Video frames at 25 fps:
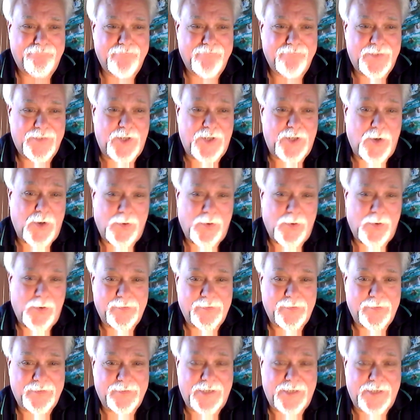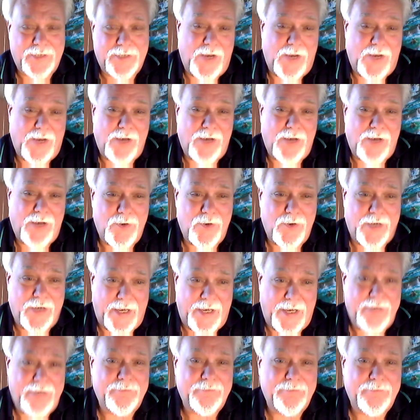So it's like, wow,
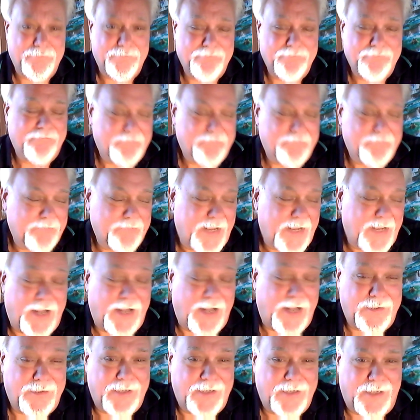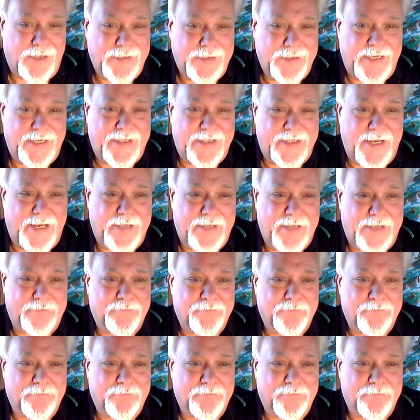okay, I'll I'll take that.